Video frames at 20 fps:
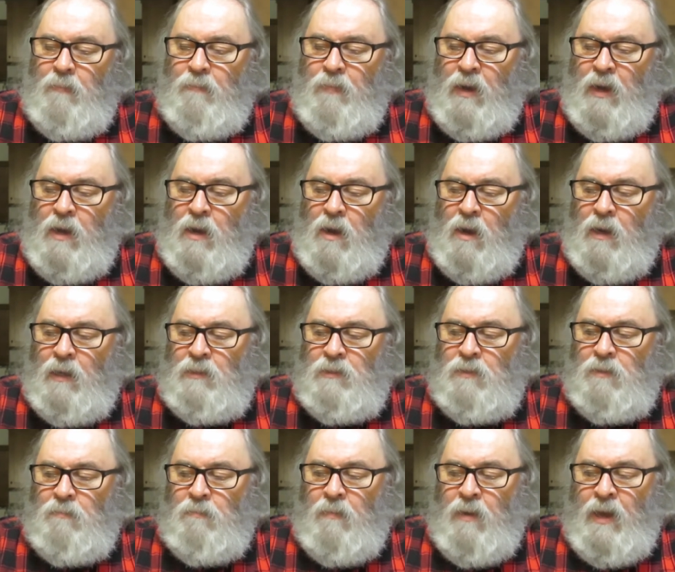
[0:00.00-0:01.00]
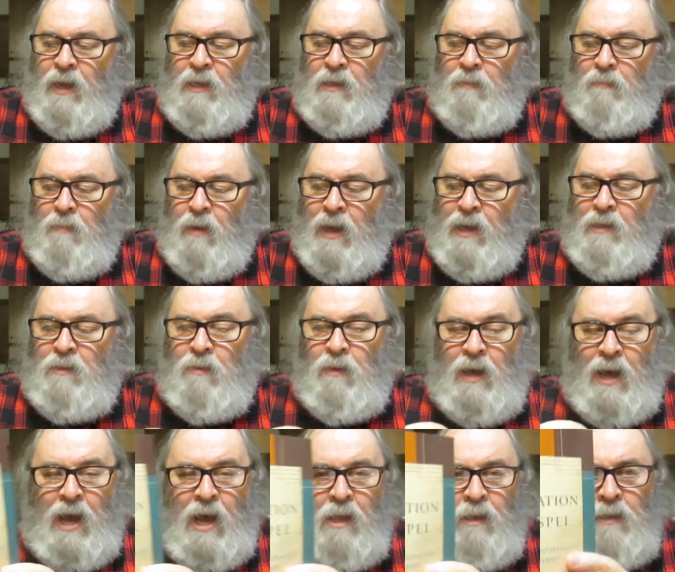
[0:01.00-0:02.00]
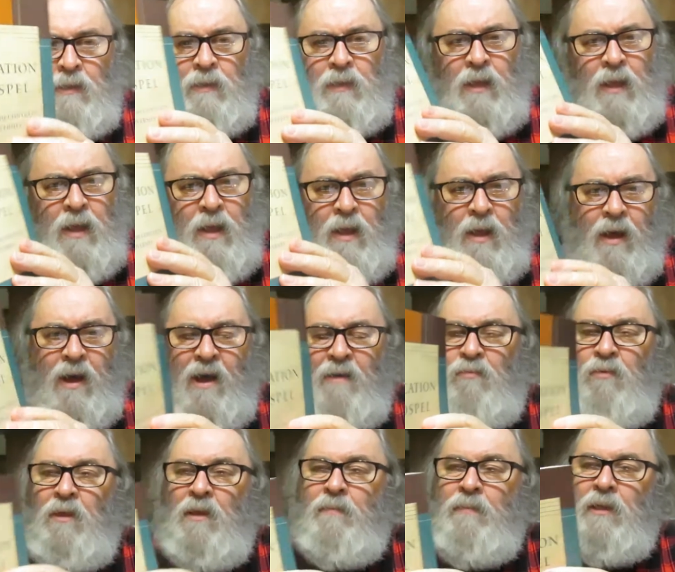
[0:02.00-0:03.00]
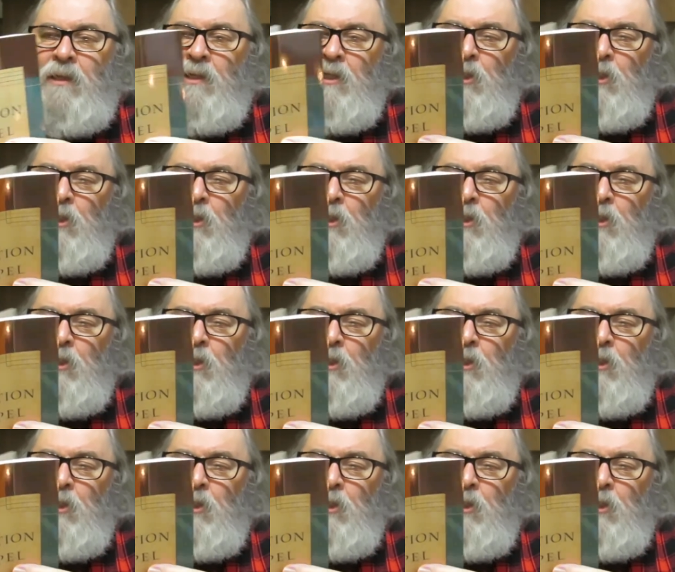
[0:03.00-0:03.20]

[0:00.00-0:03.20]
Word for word: by Arch Mike, Michael Allen. I've really been